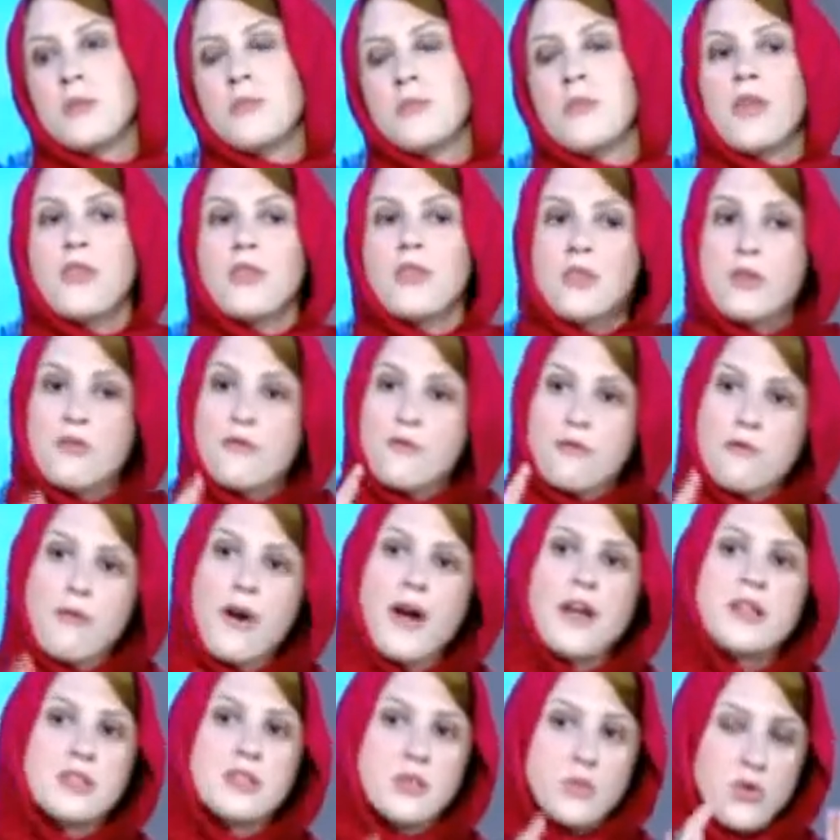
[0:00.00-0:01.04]
But you've
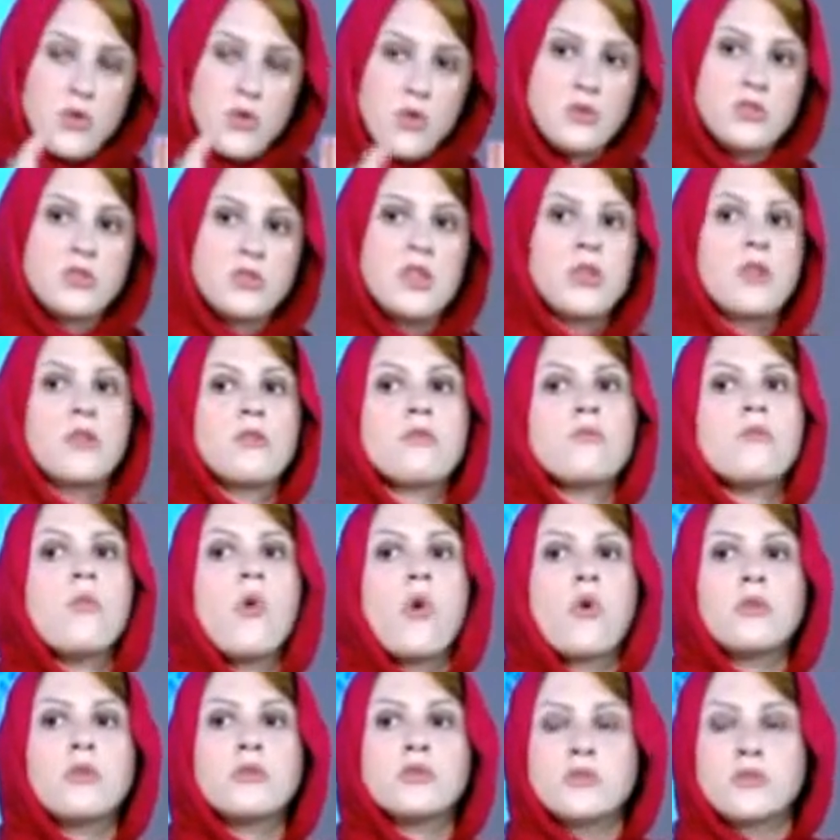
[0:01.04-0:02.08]
raised them on those set of
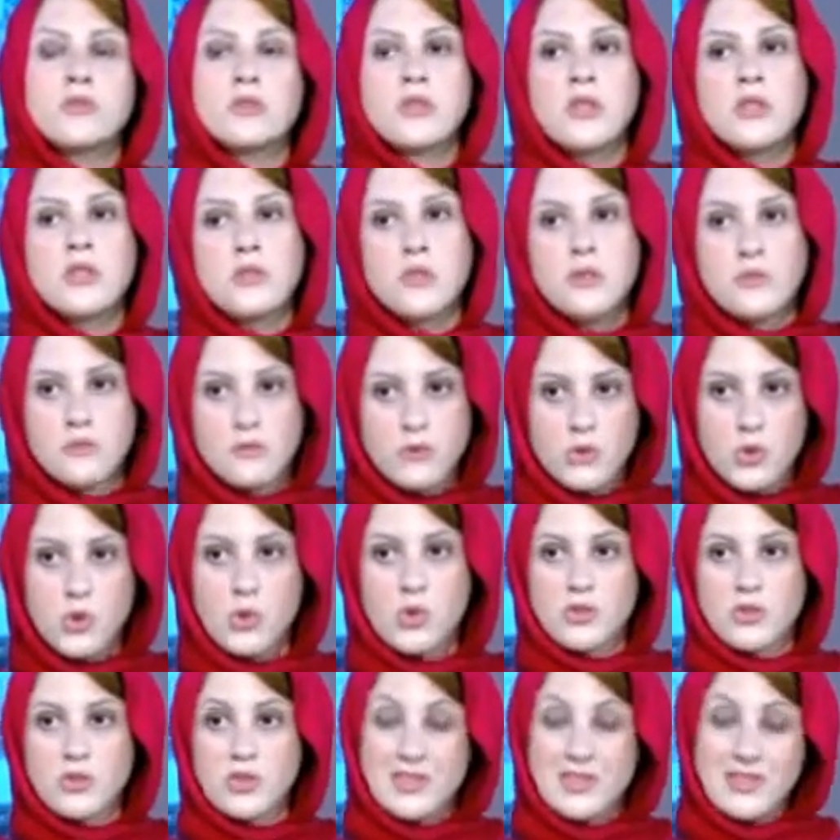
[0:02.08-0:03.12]
morals and set of
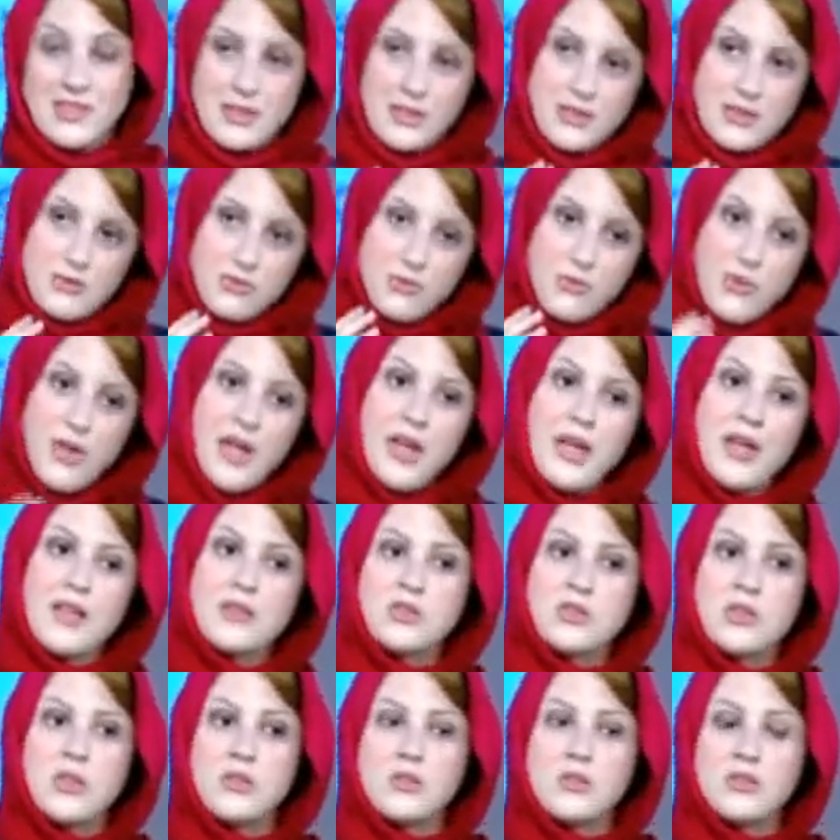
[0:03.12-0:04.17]
rules. reading a
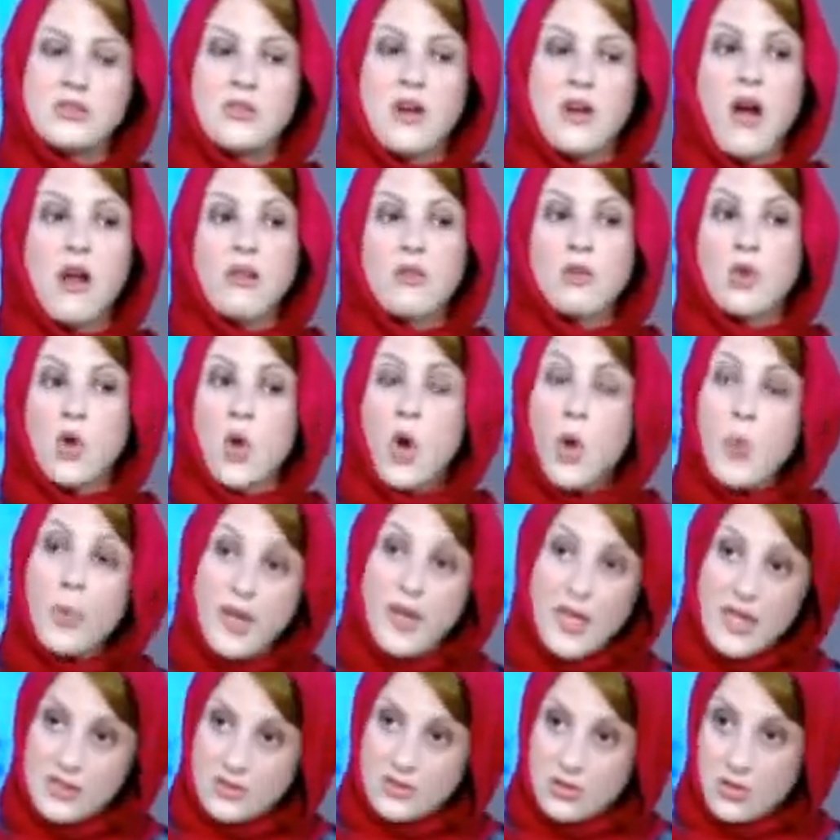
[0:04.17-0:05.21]
certain style,
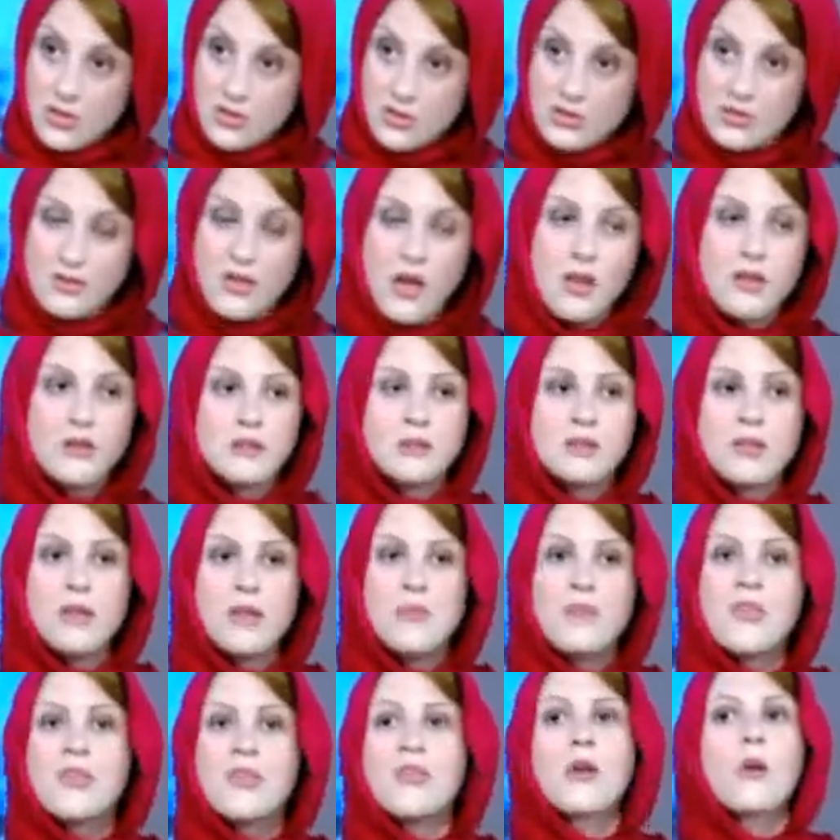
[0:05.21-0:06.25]
copying a certain style is
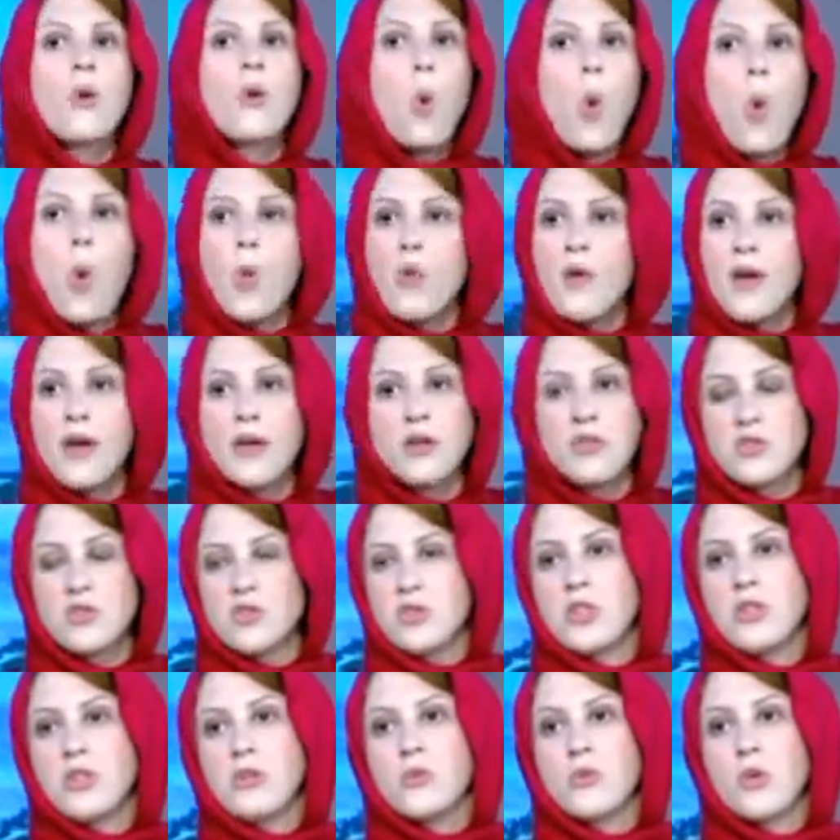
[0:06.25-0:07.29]
something that all writers
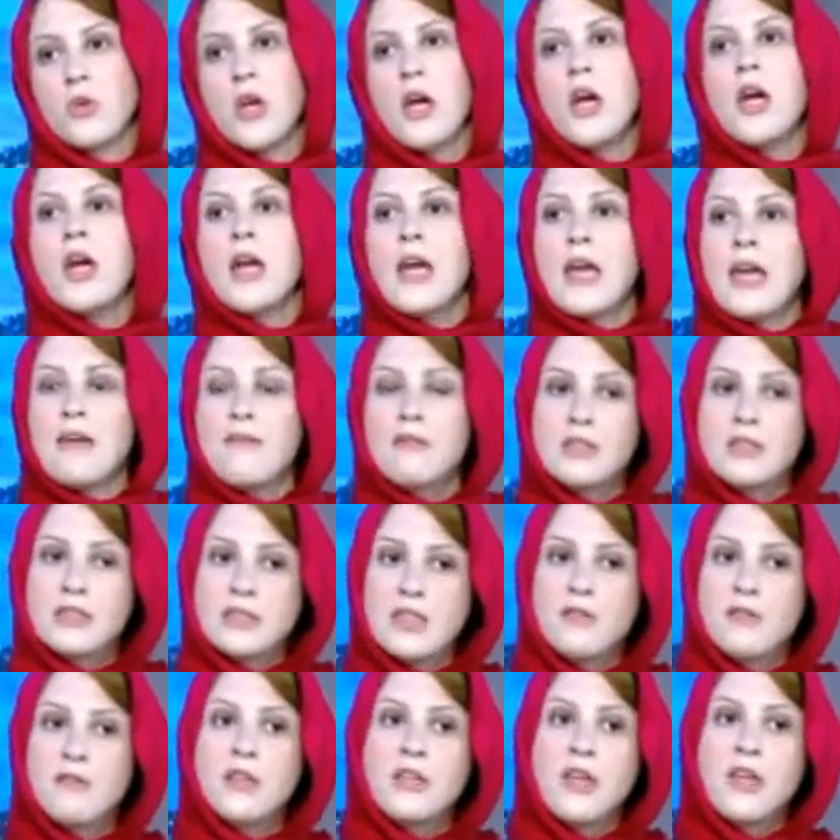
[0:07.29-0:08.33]
do. Even
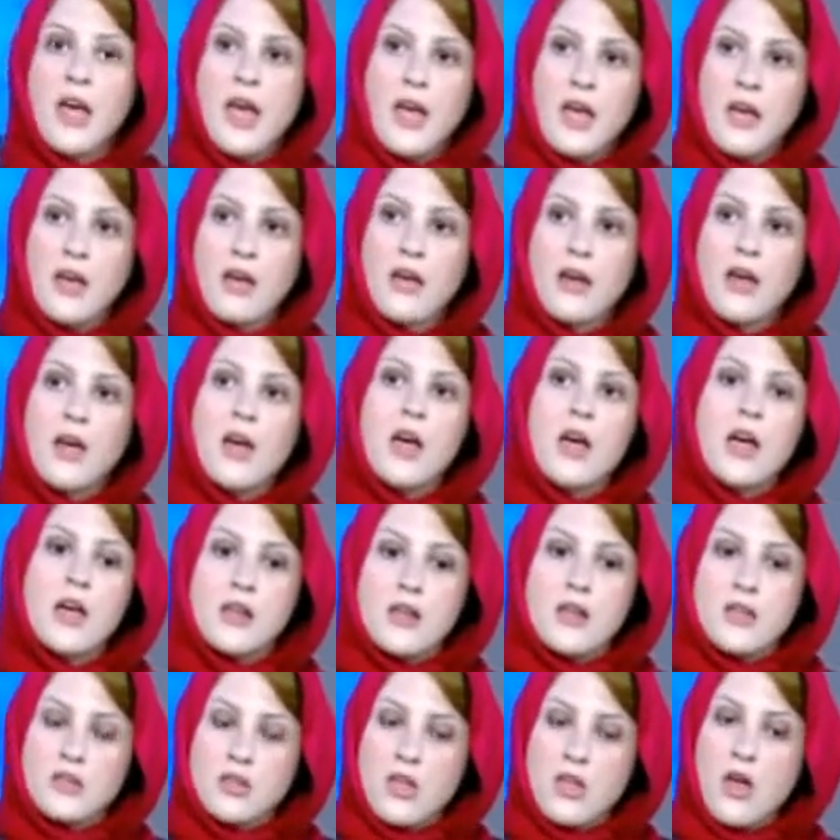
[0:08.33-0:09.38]
Stephen King, in
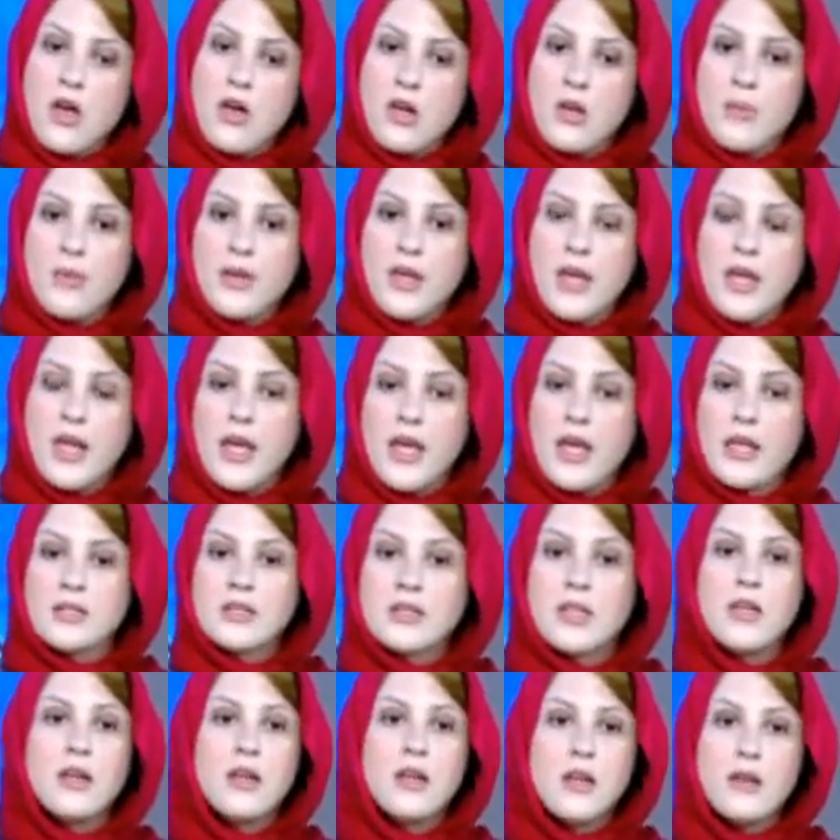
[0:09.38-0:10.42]
his early beginnings,
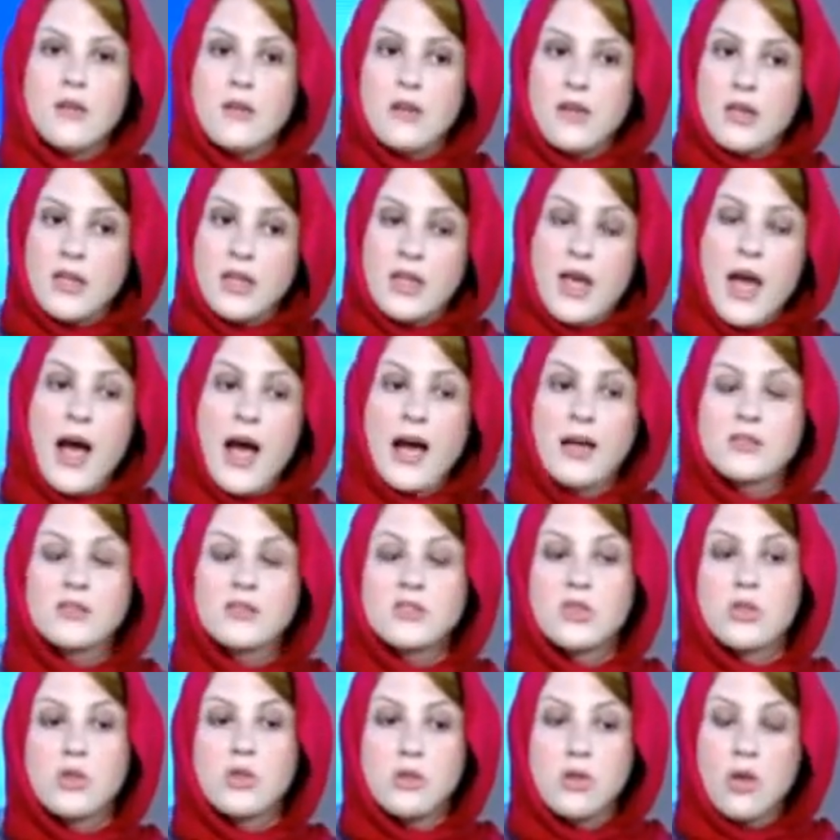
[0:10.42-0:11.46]
he
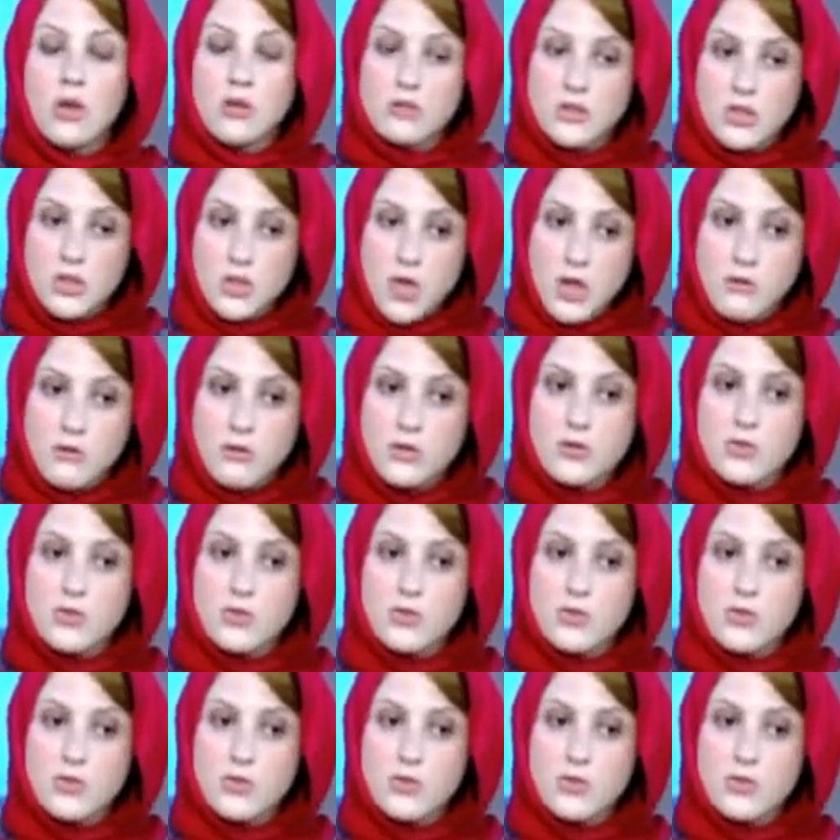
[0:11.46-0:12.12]
has lots of novels